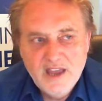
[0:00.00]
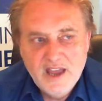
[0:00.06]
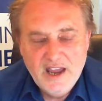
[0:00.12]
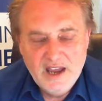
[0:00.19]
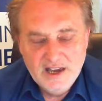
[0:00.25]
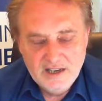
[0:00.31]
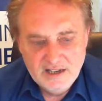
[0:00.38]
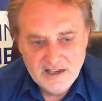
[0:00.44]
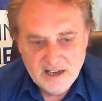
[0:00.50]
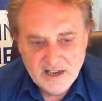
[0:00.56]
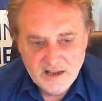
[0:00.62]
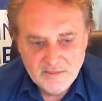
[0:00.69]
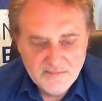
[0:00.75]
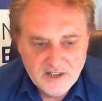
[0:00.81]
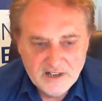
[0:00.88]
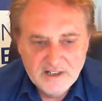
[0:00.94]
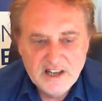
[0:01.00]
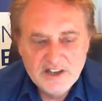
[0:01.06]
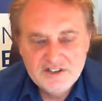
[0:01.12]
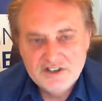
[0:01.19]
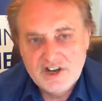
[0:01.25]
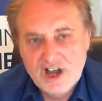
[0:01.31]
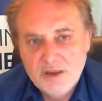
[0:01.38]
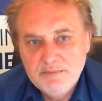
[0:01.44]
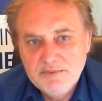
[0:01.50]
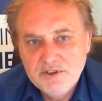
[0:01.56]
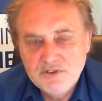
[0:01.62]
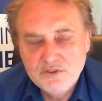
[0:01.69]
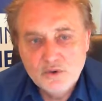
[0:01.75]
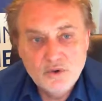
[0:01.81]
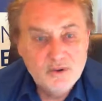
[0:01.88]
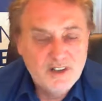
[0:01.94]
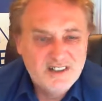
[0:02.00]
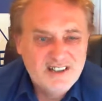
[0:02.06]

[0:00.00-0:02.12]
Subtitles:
And it allows you to open the door,